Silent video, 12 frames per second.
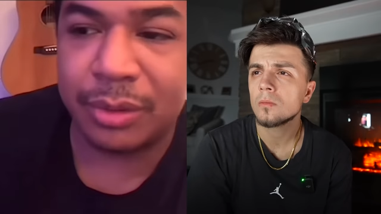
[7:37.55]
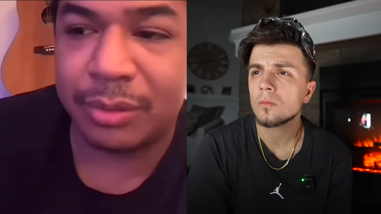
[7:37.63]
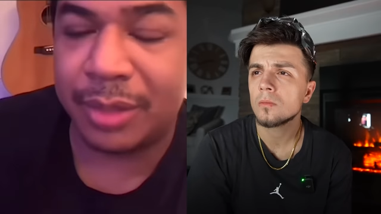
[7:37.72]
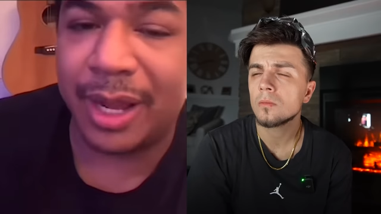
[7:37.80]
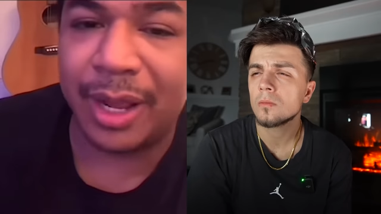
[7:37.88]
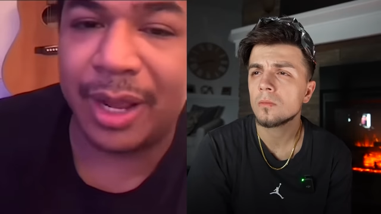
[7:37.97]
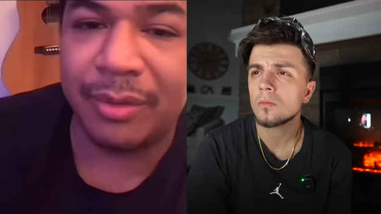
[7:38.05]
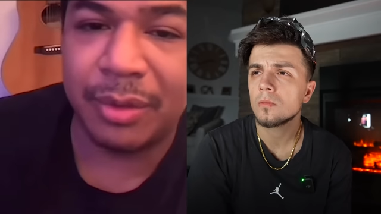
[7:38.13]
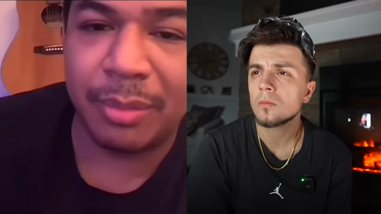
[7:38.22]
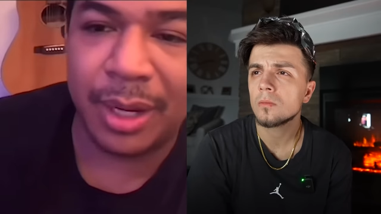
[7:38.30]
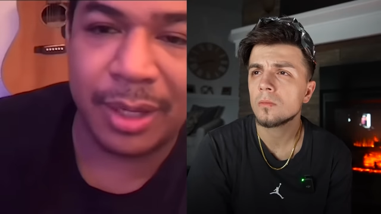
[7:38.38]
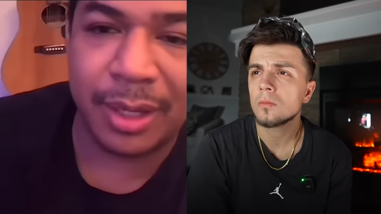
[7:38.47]
Speaker 1: Not
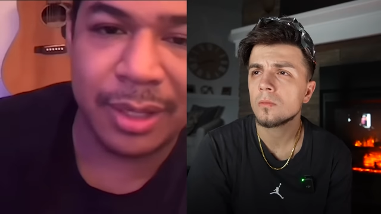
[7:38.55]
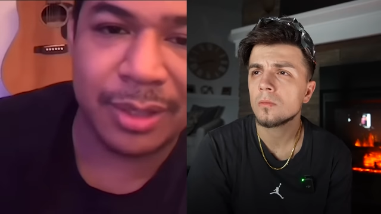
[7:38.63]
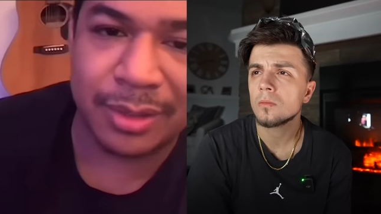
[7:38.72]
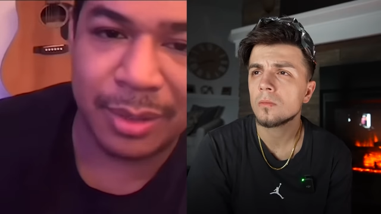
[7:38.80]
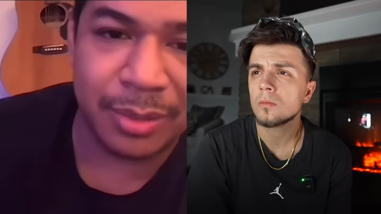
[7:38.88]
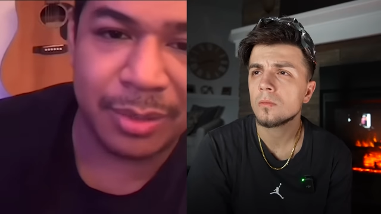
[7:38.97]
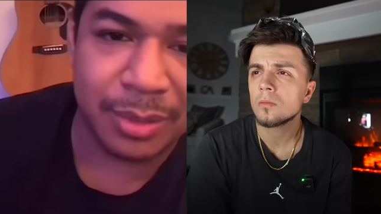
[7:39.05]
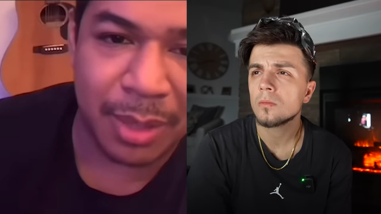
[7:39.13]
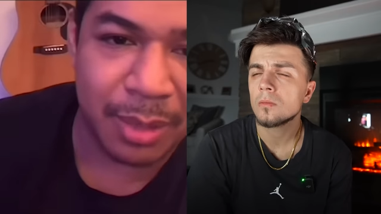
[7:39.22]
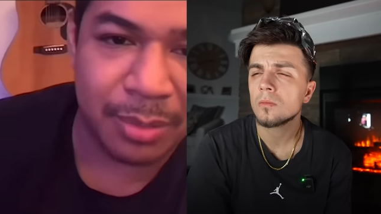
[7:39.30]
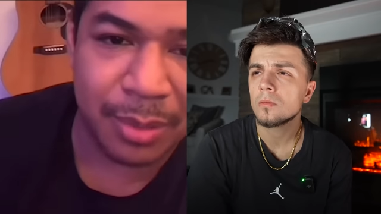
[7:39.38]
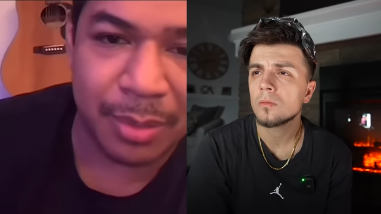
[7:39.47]
everybody, because there was
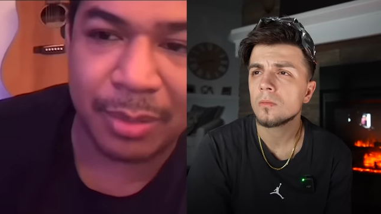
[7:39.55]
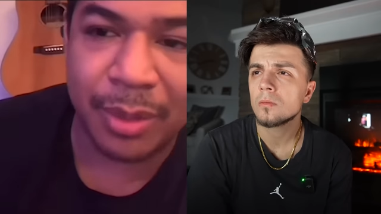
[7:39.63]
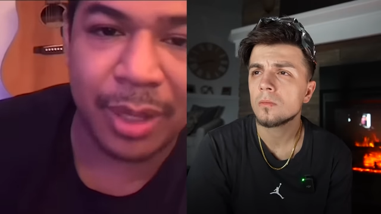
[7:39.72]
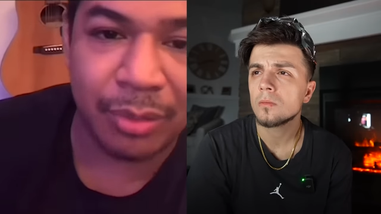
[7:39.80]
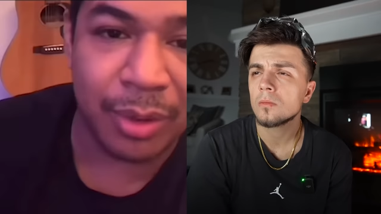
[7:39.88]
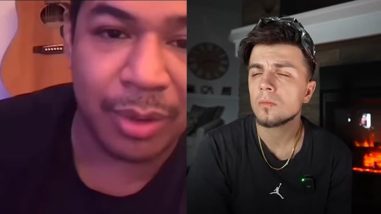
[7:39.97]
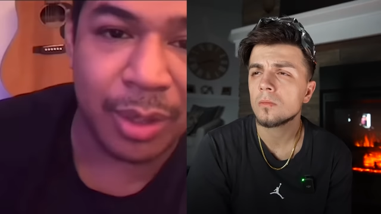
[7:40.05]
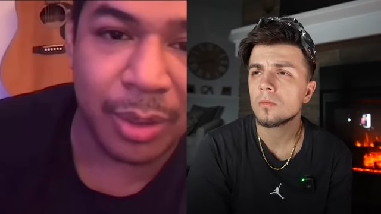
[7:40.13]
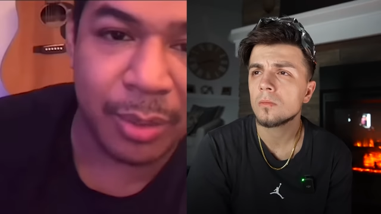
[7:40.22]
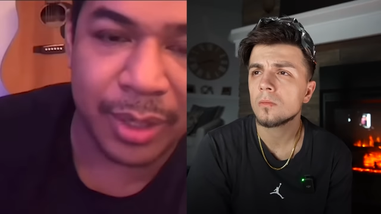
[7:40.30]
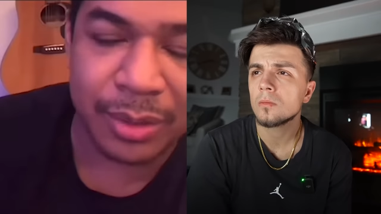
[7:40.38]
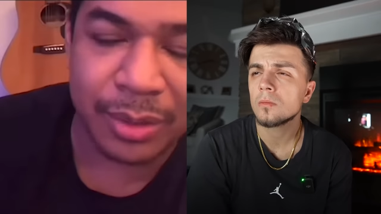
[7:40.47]
mad people like running
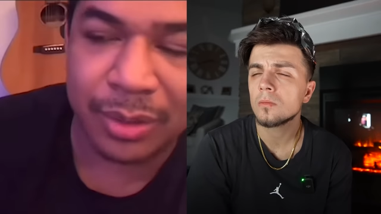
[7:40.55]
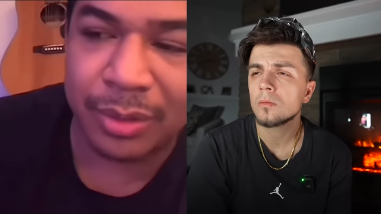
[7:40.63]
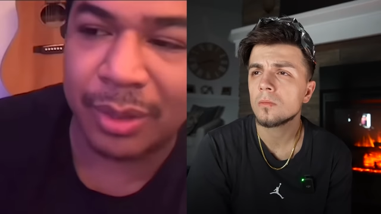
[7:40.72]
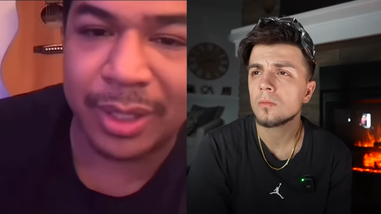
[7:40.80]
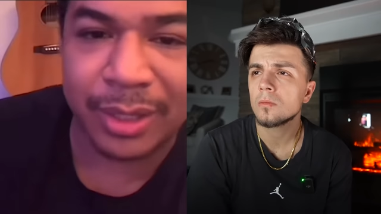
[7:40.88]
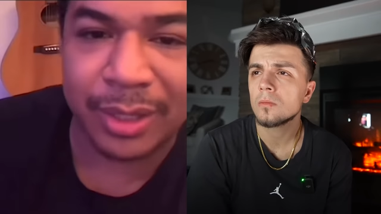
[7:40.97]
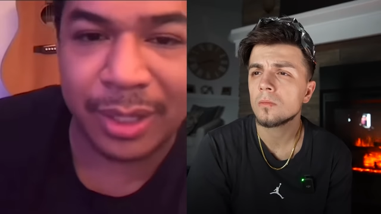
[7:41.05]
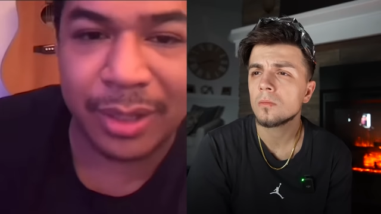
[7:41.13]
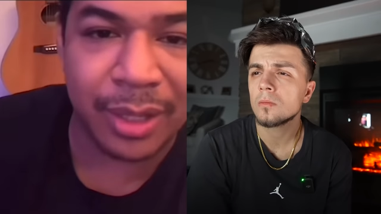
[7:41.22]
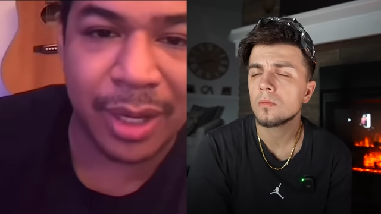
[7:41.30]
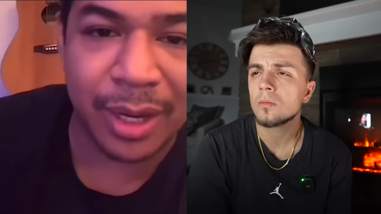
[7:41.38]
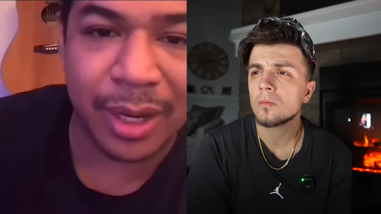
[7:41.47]
away too, right? They couldn't
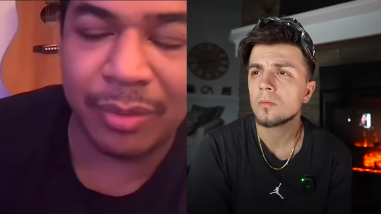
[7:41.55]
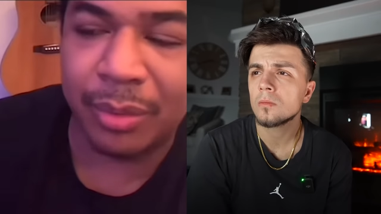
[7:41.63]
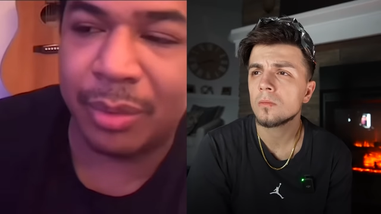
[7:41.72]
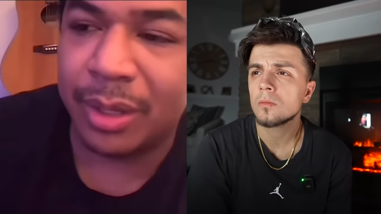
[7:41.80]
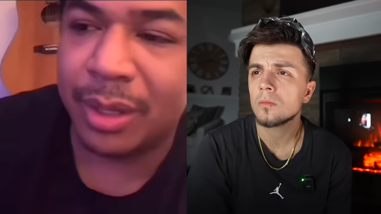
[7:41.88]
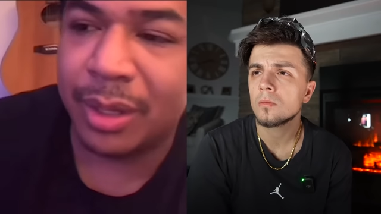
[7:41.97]
get everyone.